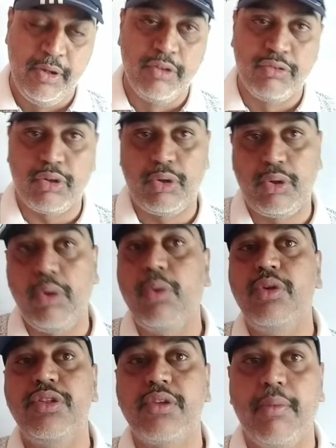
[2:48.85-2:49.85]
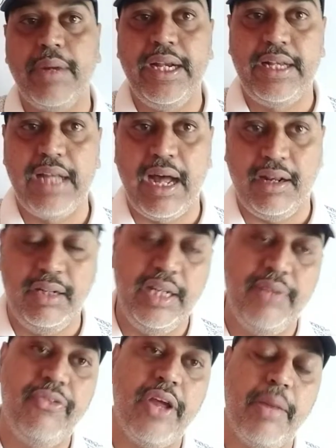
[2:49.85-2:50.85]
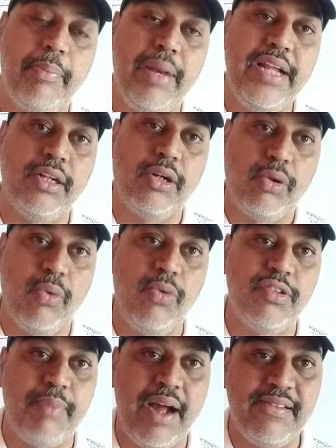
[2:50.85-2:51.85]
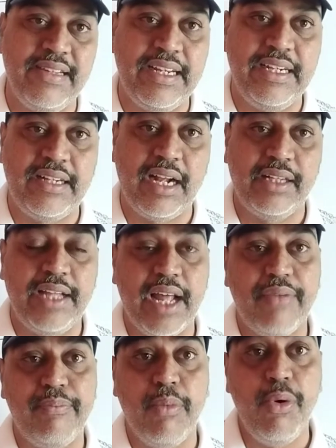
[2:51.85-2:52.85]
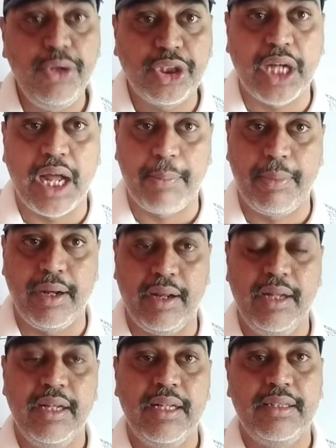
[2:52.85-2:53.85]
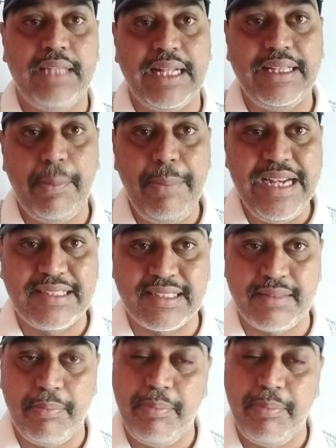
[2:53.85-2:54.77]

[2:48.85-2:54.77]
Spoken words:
So tones of guitar, if you are playing the tones by using guitar, they are more sharper than the beats.